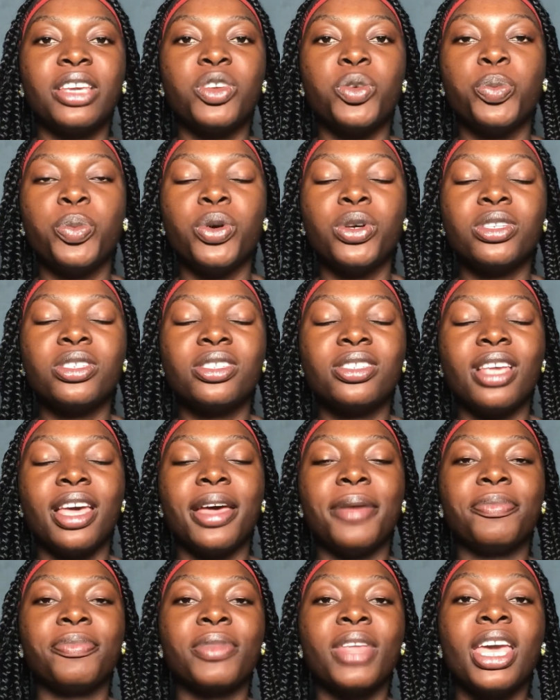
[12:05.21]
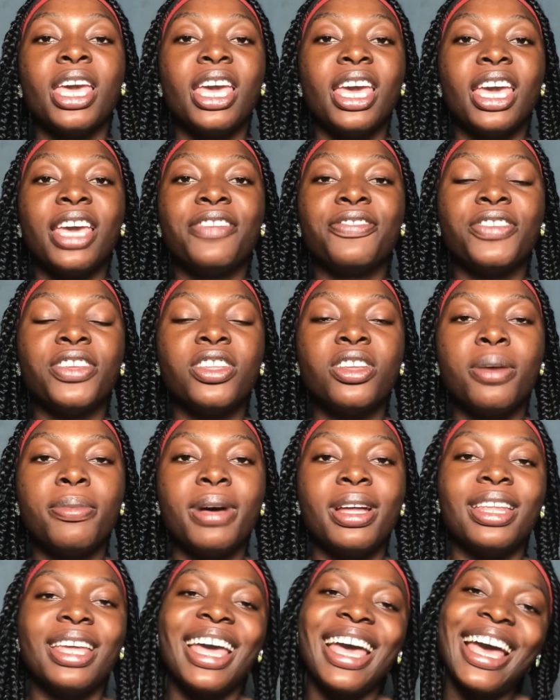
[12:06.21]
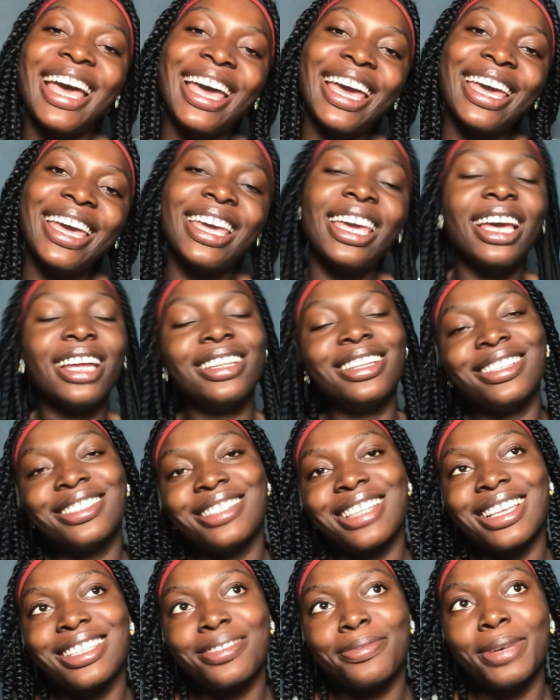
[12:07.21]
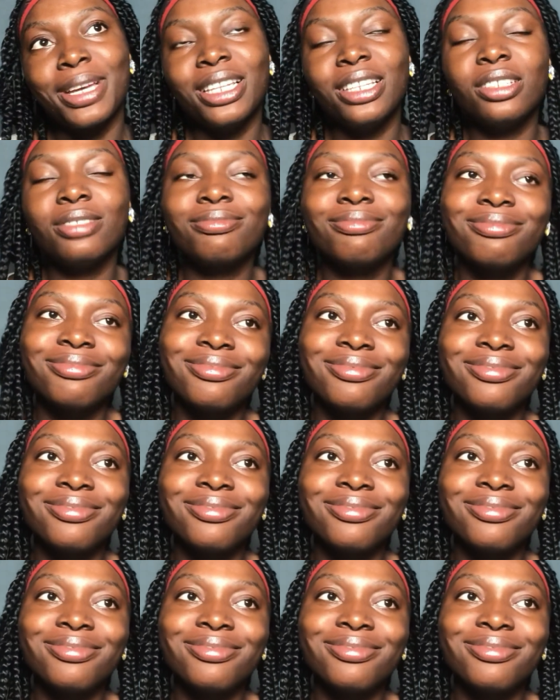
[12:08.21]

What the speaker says: you post a video about hi, and then you start smiling.